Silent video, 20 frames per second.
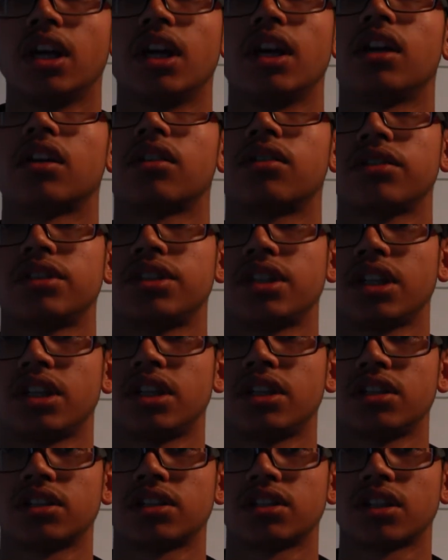It
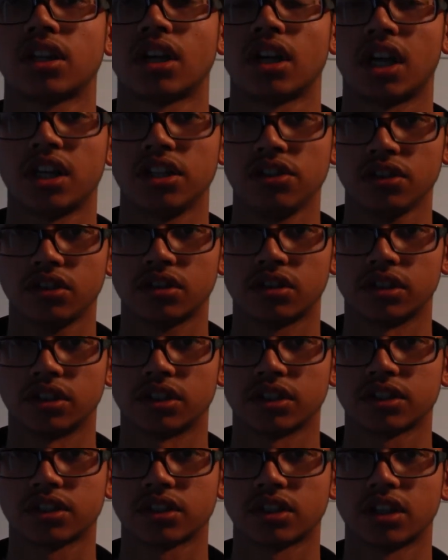contains a
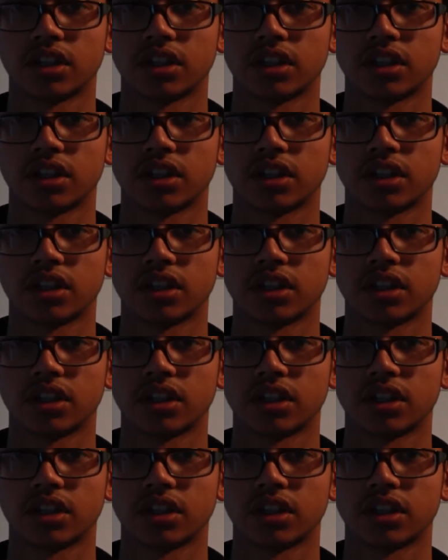nucleus